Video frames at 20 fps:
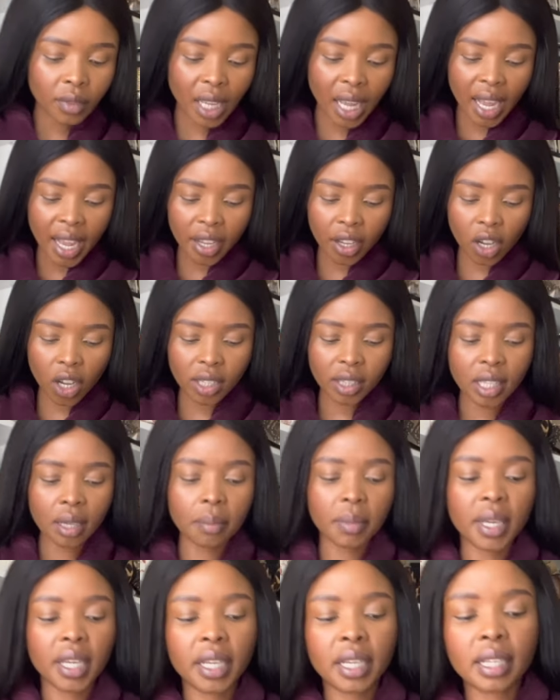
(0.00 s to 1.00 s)
I got
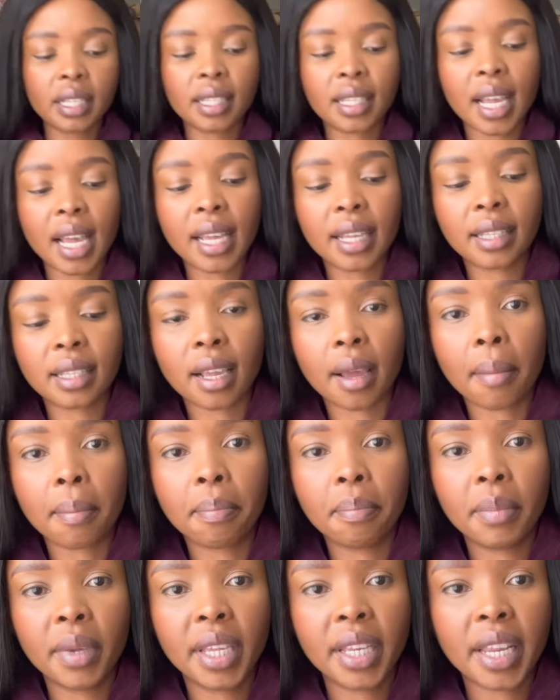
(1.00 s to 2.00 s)
them in a size
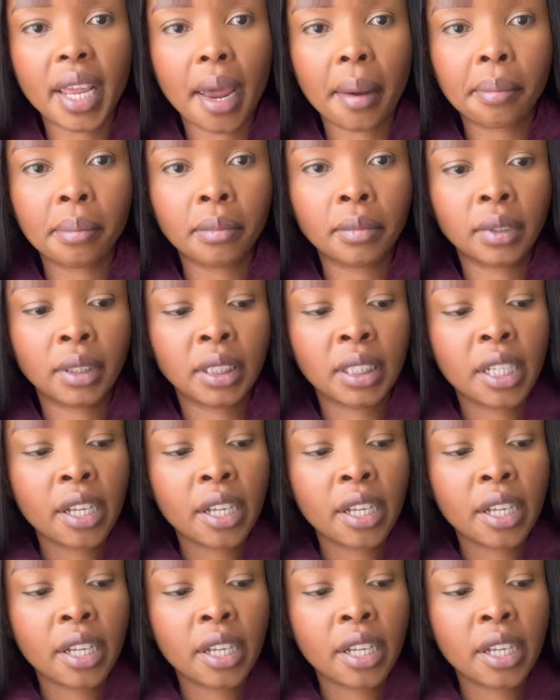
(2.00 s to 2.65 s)
medium